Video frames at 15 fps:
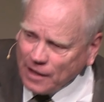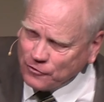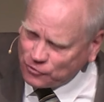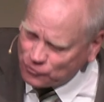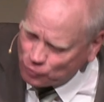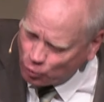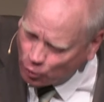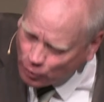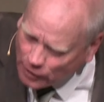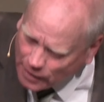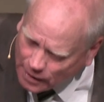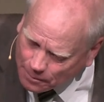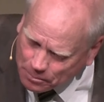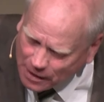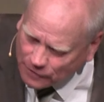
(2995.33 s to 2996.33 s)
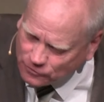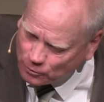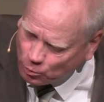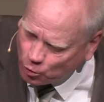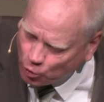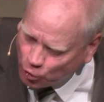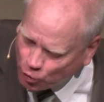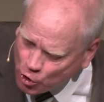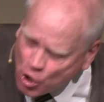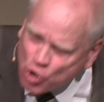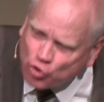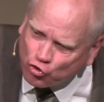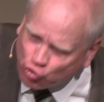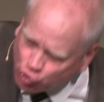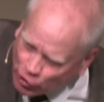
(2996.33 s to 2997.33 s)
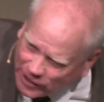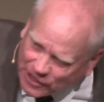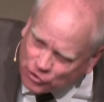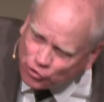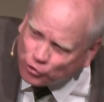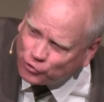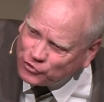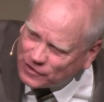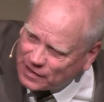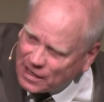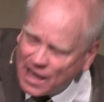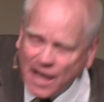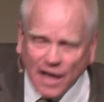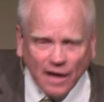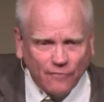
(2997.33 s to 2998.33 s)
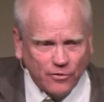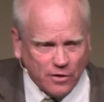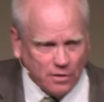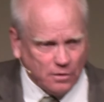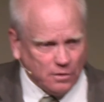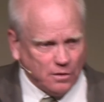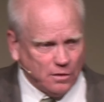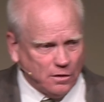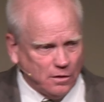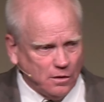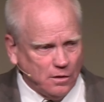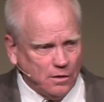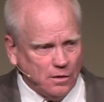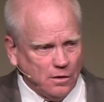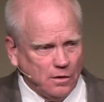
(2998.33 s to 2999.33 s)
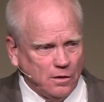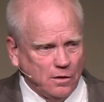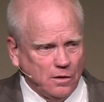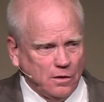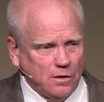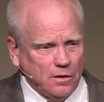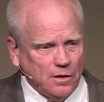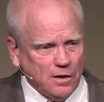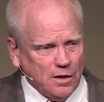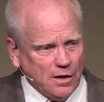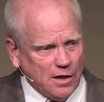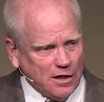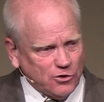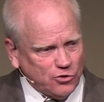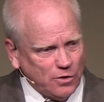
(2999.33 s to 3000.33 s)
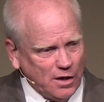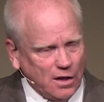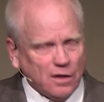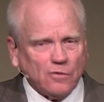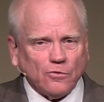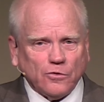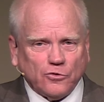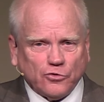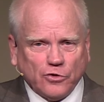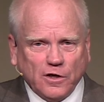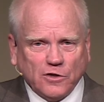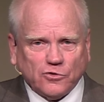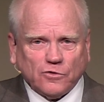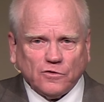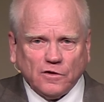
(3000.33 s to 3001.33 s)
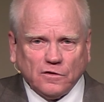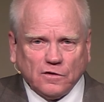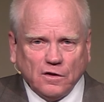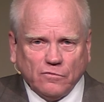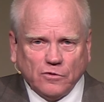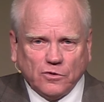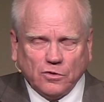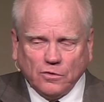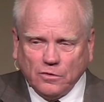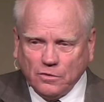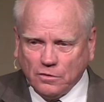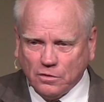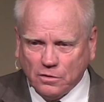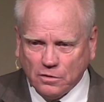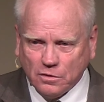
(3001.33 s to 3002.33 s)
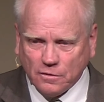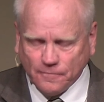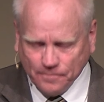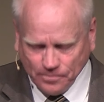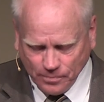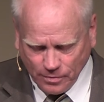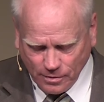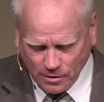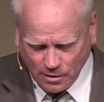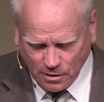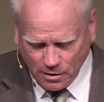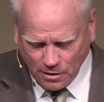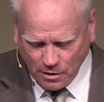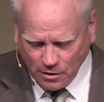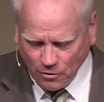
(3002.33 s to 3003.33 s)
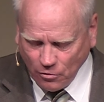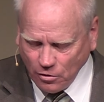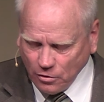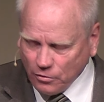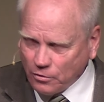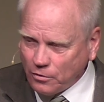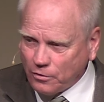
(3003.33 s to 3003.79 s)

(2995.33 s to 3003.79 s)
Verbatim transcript: and store up, as it were, treasures in heaven as you handle the treasures He's given to you here on